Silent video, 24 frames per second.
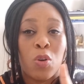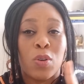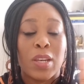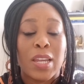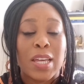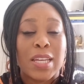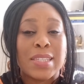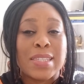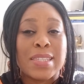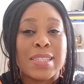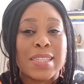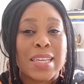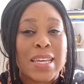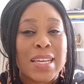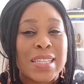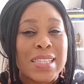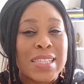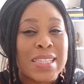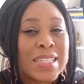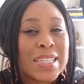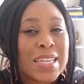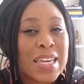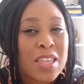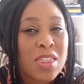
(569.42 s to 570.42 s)
only
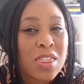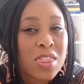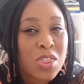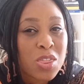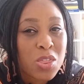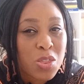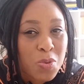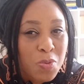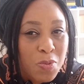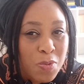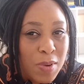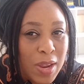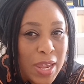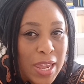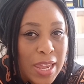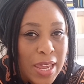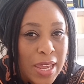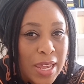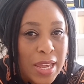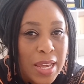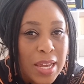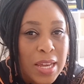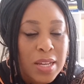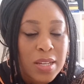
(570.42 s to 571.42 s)

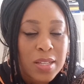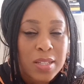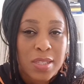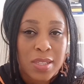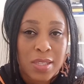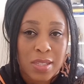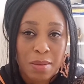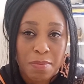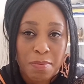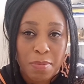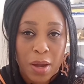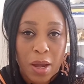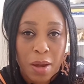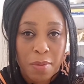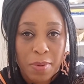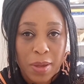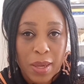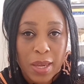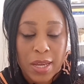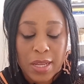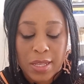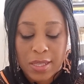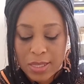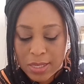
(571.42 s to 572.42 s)
63
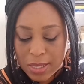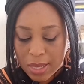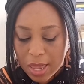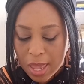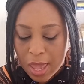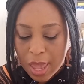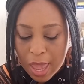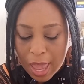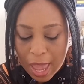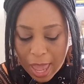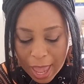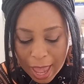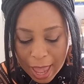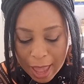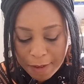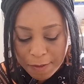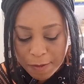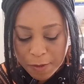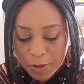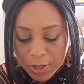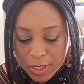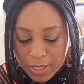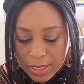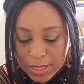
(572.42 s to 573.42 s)
Zimbabweans
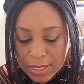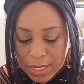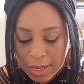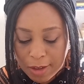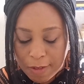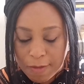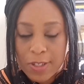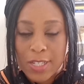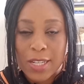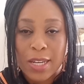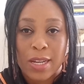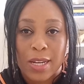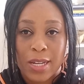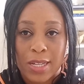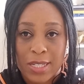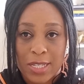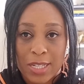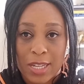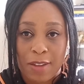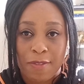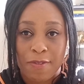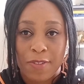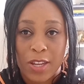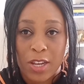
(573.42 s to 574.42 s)
have received
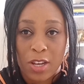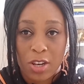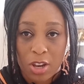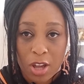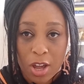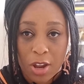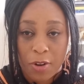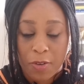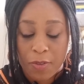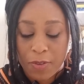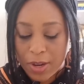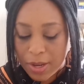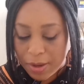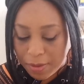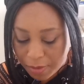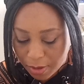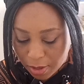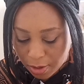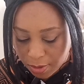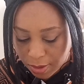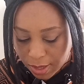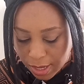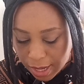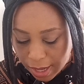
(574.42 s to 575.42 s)
a DV
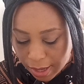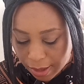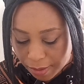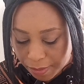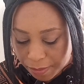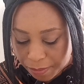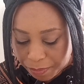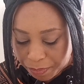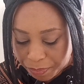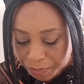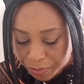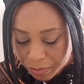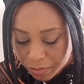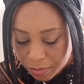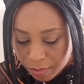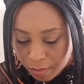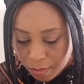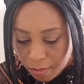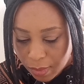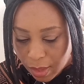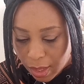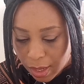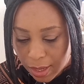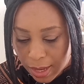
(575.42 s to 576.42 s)
lottery, okay?
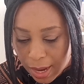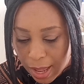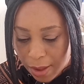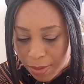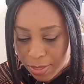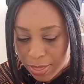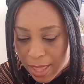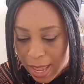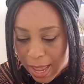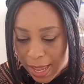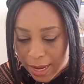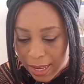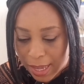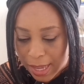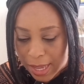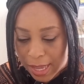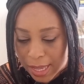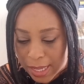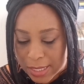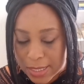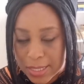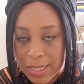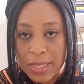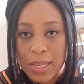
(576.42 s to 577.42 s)
Now that
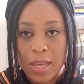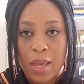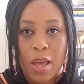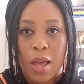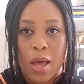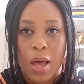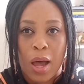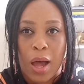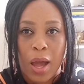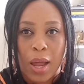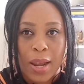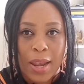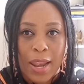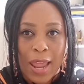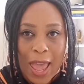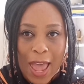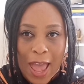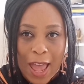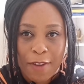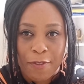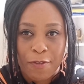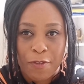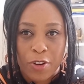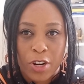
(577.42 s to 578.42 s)
is
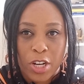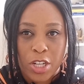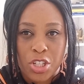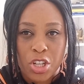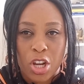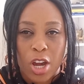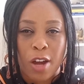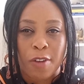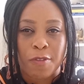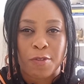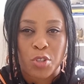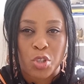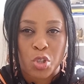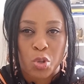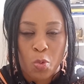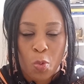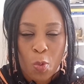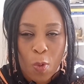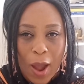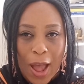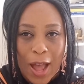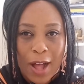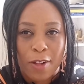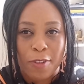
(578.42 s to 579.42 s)
an average of
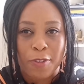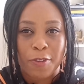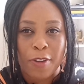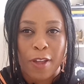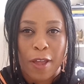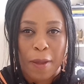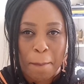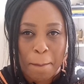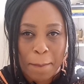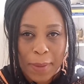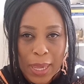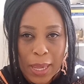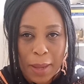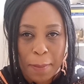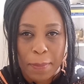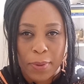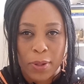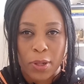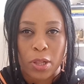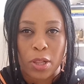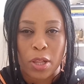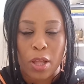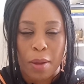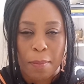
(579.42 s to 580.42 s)
12
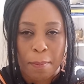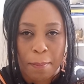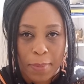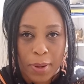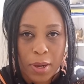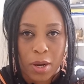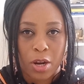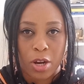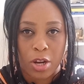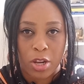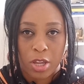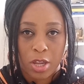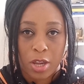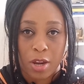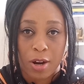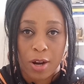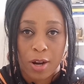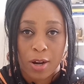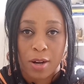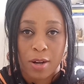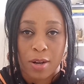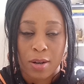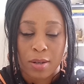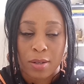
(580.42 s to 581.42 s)
people per
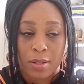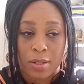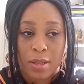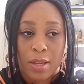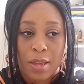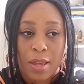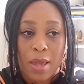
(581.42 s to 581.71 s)
year.